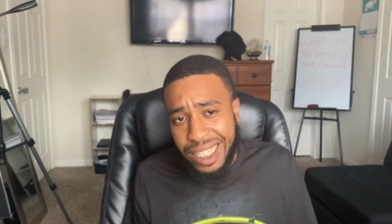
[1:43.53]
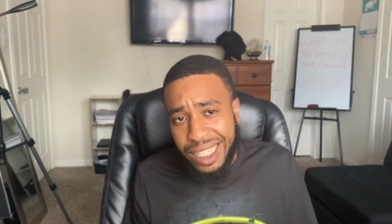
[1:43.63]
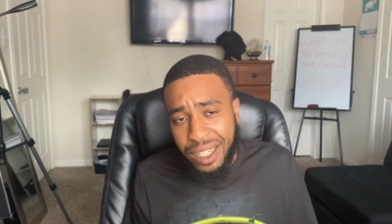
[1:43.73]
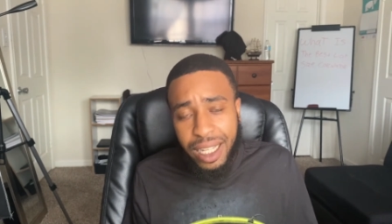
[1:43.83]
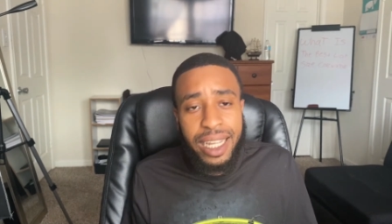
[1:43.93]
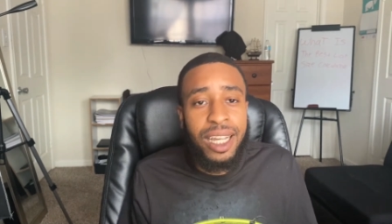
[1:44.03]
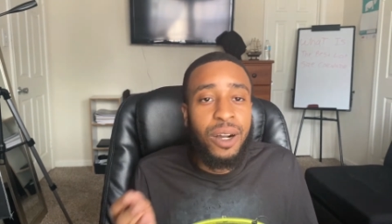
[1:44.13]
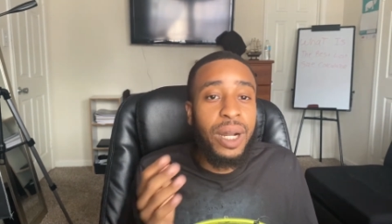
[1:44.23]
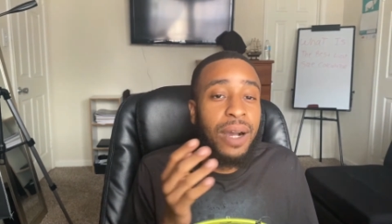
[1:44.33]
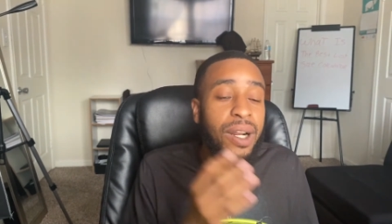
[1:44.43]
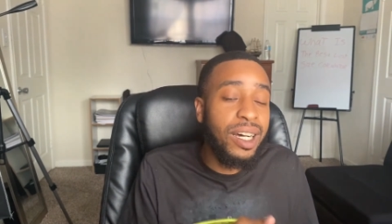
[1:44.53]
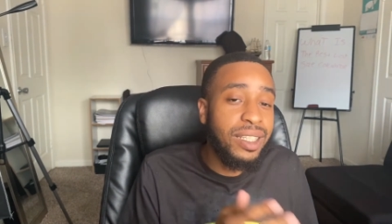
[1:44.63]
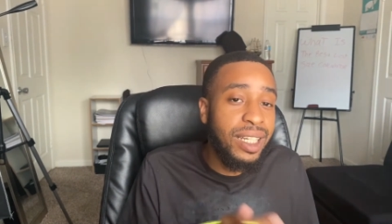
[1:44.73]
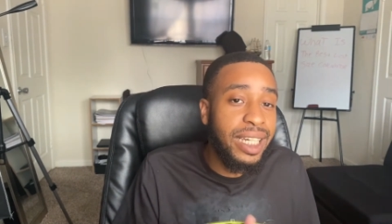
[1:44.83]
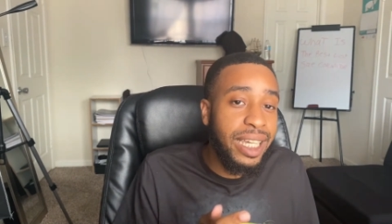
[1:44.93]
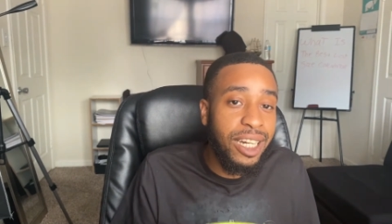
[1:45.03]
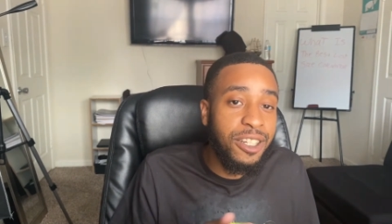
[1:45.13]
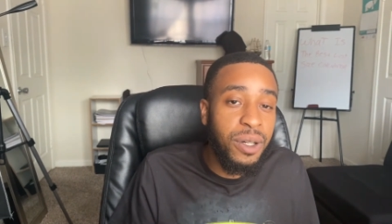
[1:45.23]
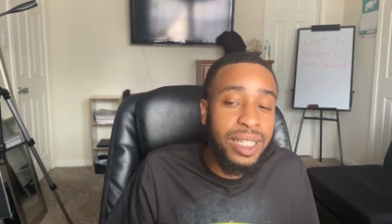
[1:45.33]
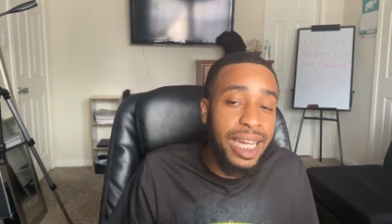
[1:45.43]
okay, what I would also like y'all to
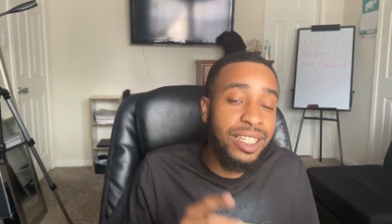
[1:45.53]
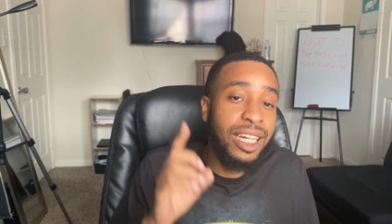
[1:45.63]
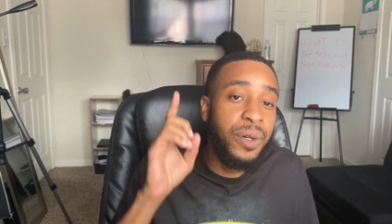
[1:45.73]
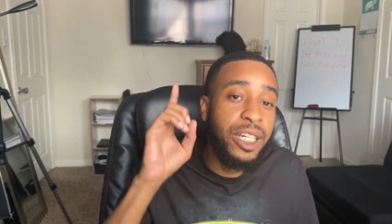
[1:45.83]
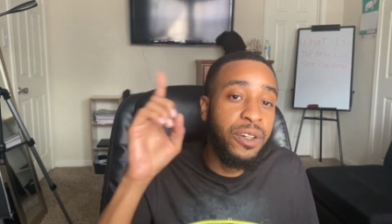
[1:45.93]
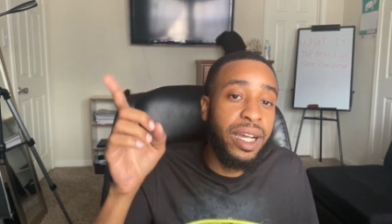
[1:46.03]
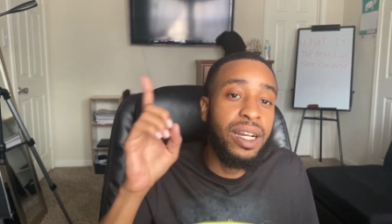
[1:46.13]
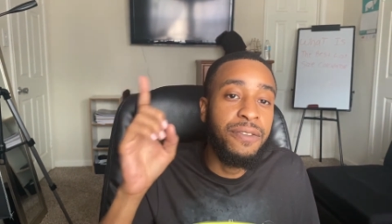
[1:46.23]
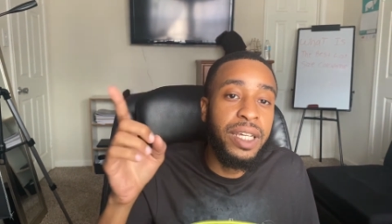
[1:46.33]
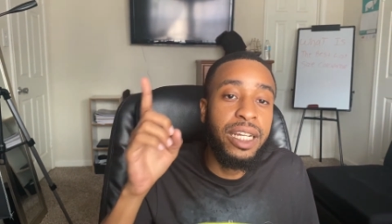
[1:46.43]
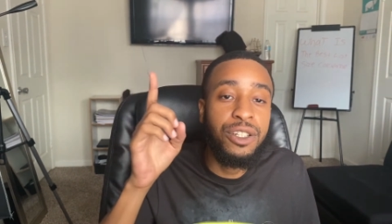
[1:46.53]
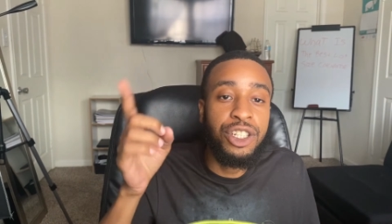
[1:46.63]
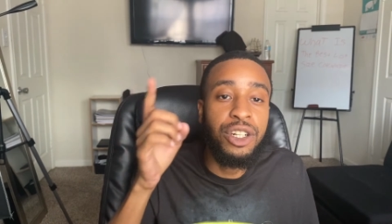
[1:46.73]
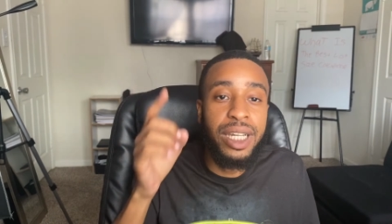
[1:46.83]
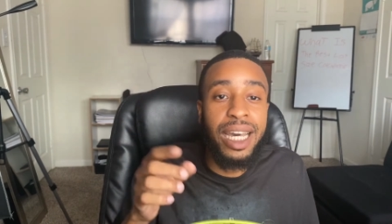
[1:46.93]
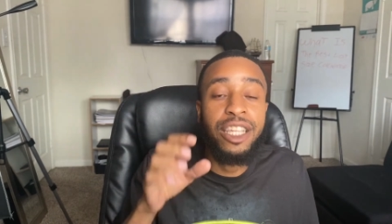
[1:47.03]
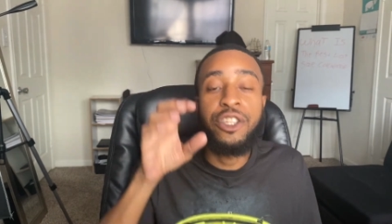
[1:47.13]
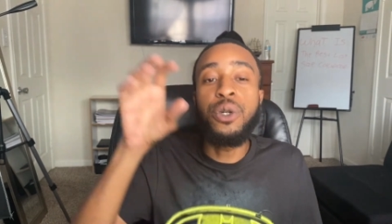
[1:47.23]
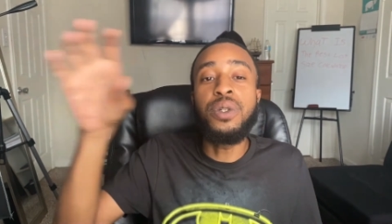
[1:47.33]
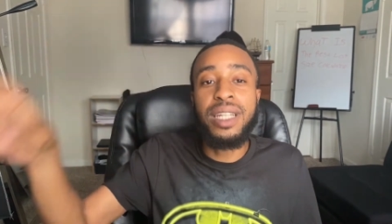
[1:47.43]
do is I actually already created a video showing you how to
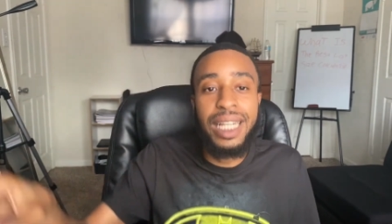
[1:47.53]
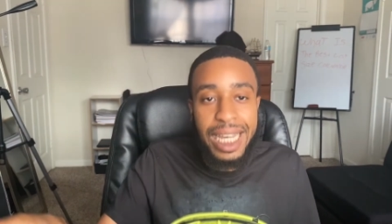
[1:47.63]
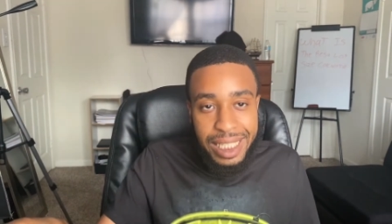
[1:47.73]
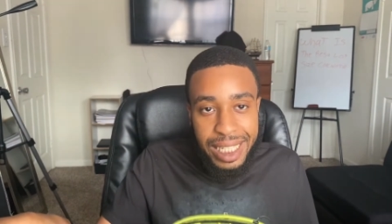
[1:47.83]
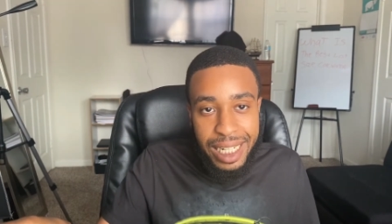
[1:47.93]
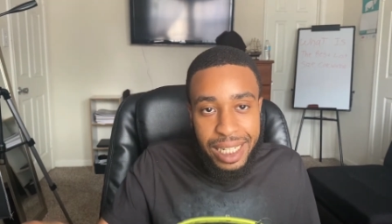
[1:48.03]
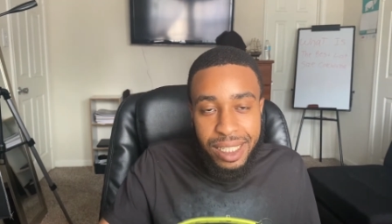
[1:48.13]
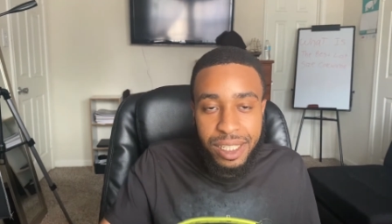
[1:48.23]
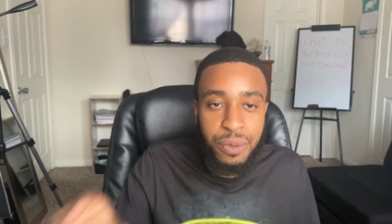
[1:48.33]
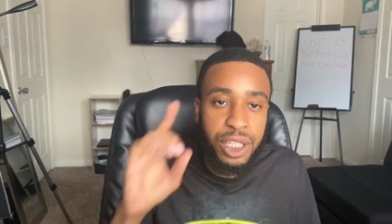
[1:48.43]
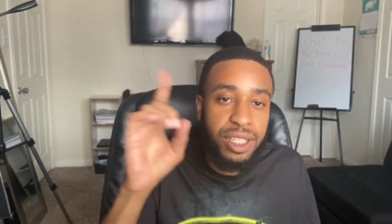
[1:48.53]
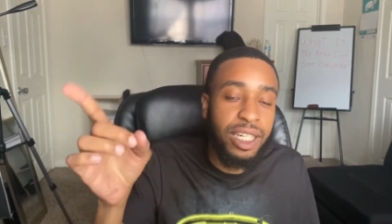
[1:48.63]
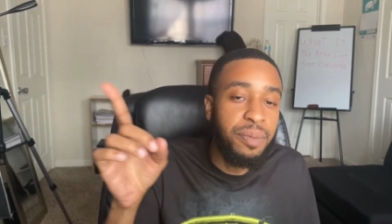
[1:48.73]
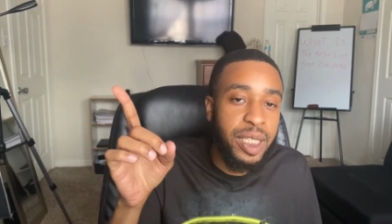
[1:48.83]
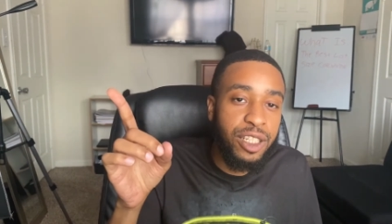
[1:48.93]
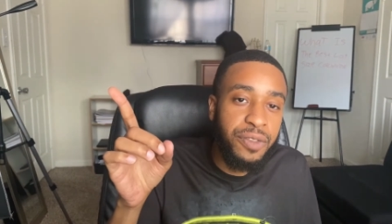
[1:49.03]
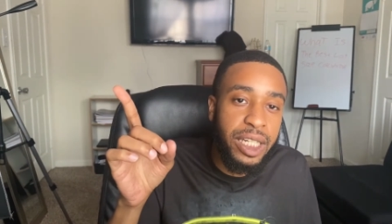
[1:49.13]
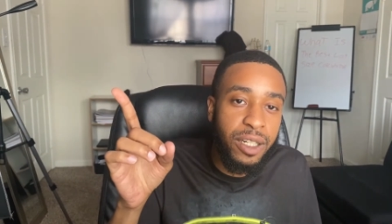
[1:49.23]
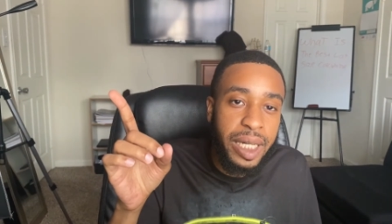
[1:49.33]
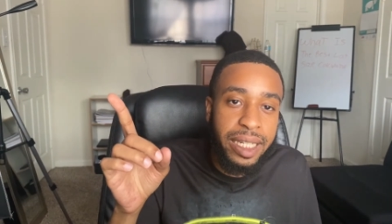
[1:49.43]
use a lot size, which is going to be this
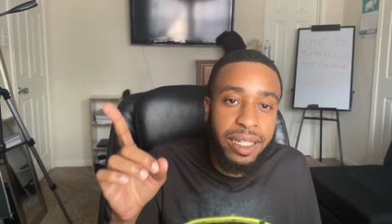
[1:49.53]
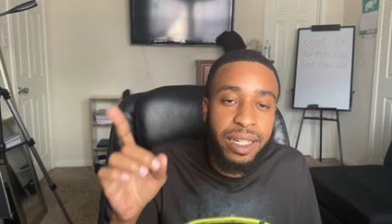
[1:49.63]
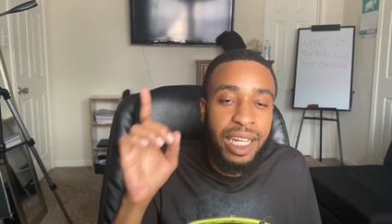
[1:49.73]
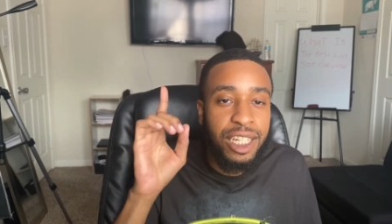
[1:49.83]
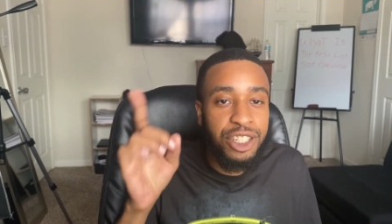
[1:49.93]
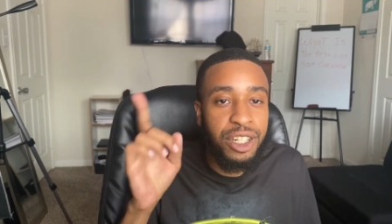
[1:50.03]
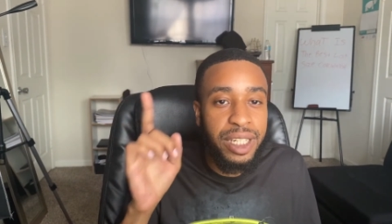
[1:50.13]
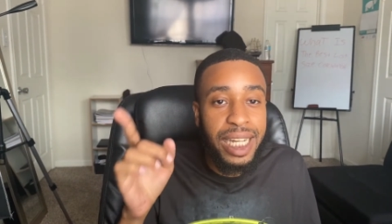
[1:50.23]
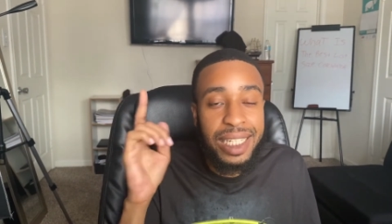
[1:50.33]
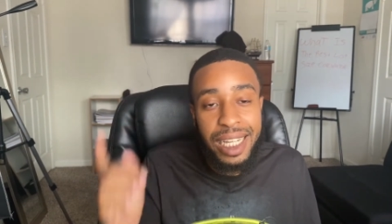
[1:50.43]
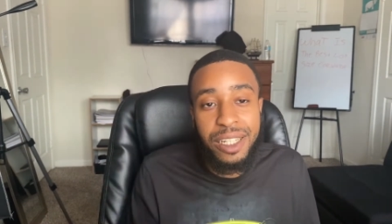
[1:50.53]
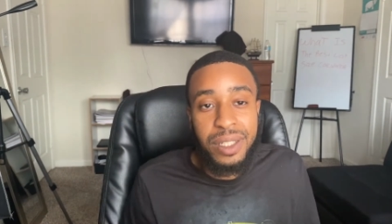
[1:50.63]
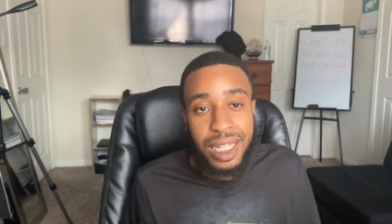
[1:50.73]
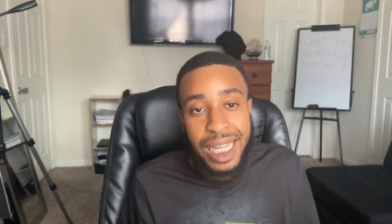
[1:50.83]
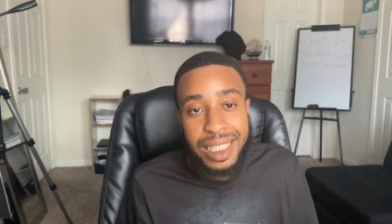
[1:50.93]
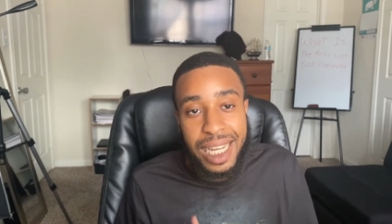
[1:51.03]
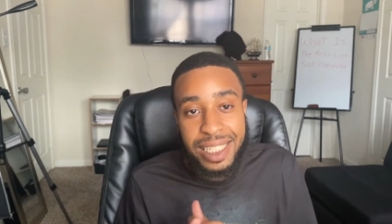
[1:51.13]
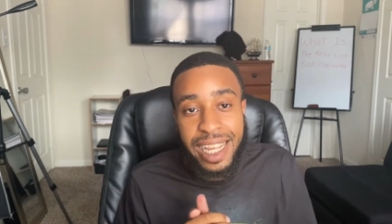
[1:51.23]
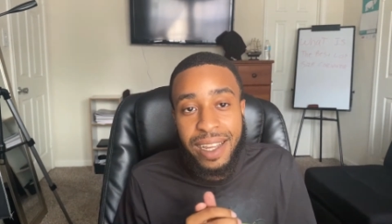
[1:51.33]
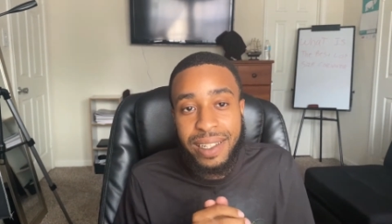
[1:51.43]
video right here, showing you guys how to use a lot size
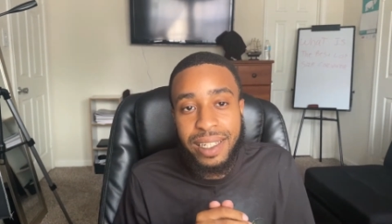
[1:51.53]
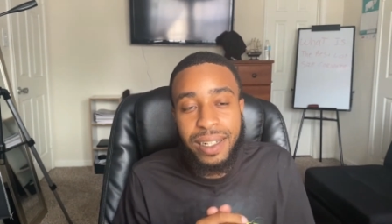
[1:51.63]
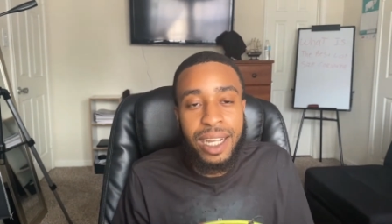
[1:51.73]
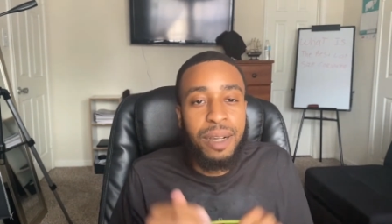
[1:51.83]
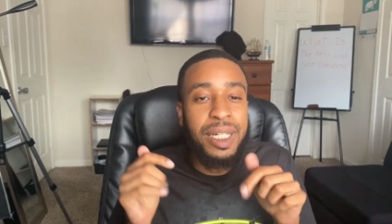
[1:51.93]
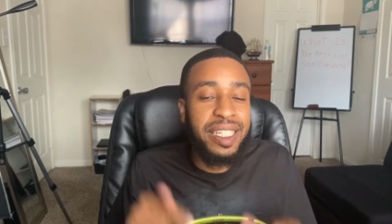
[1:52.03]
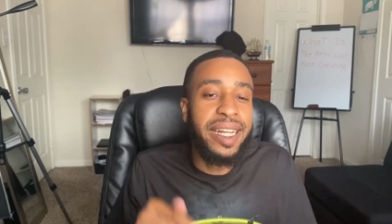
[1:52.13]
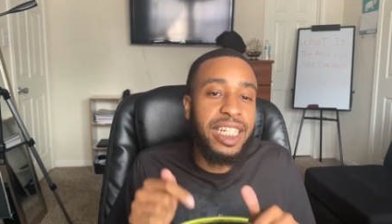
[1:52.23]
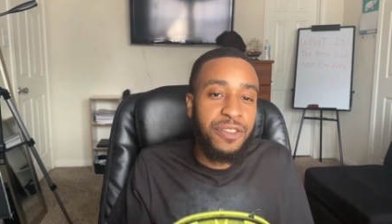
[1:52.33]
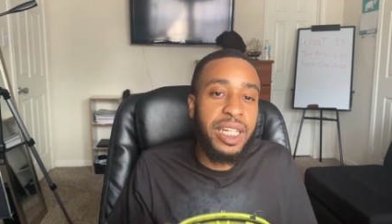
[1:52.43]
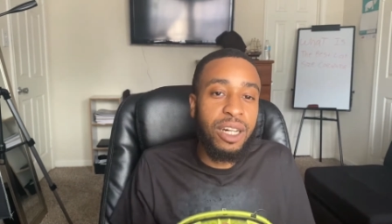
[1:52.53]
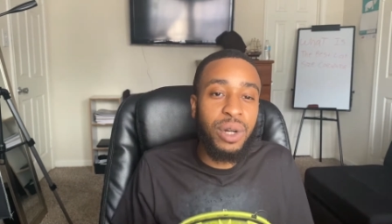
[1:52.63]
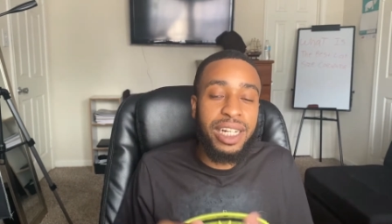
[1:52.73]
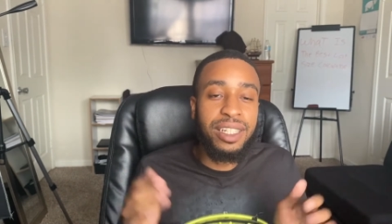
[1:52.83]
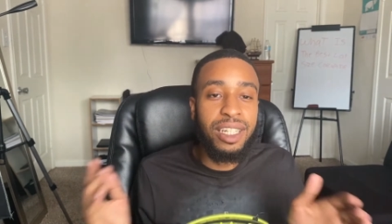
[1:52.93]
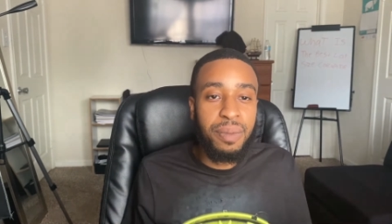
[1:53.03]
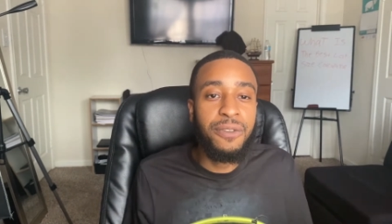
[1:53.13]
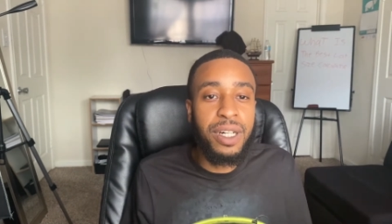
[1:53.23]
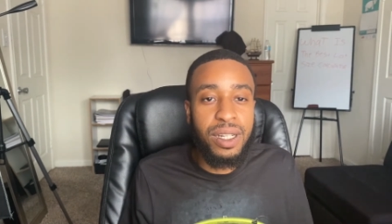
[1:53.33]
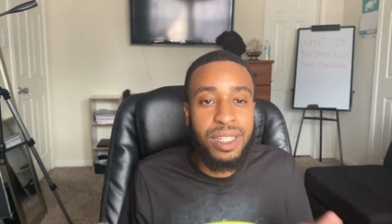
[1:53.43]
calculator. But today's video, we're actually going to be
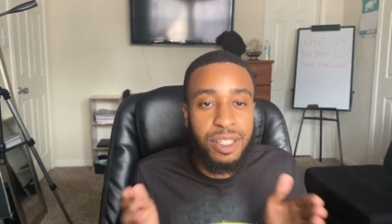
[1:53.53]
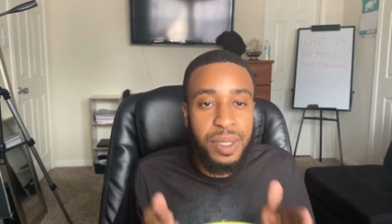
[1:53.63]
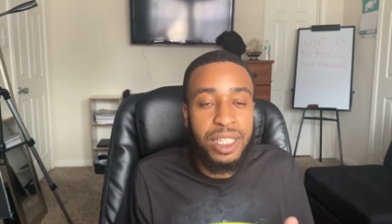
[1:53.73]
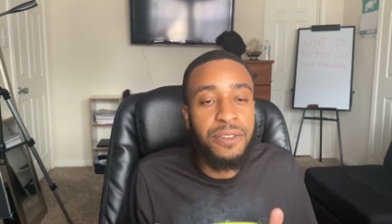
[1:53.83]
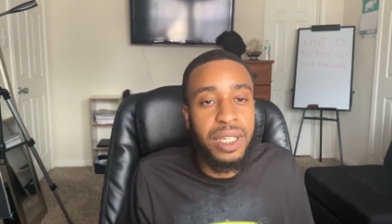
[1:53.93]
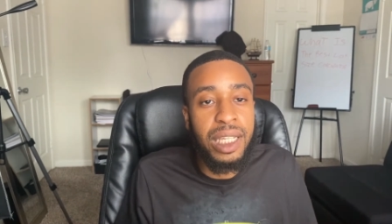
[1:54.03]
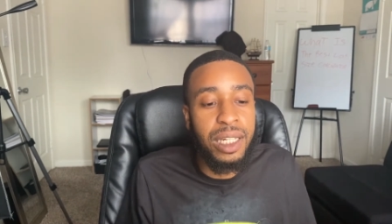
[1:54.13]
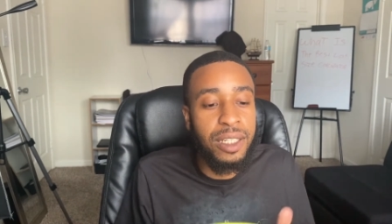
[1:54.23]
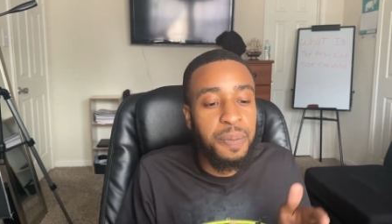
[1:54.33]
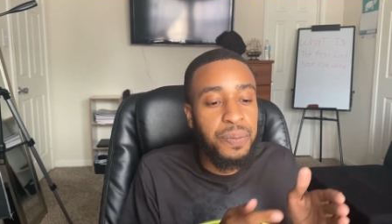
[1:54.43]
focusing specifically on